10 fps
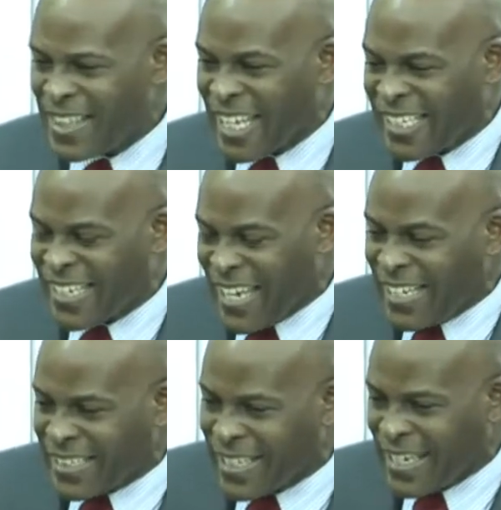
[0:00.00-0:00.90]
this
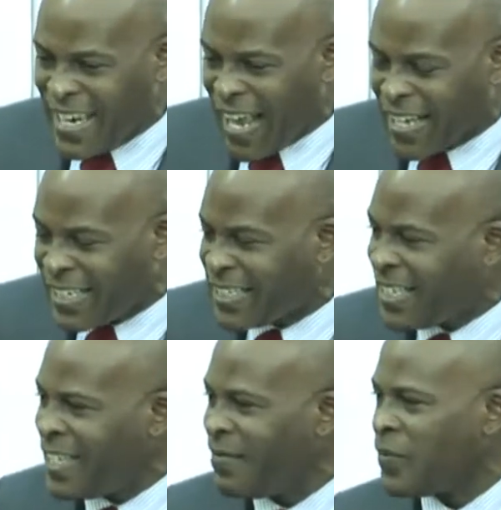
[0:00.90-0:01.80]
is the
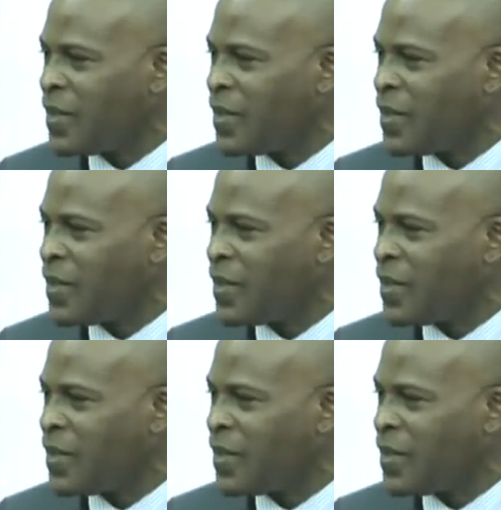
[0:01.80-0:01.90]
legacy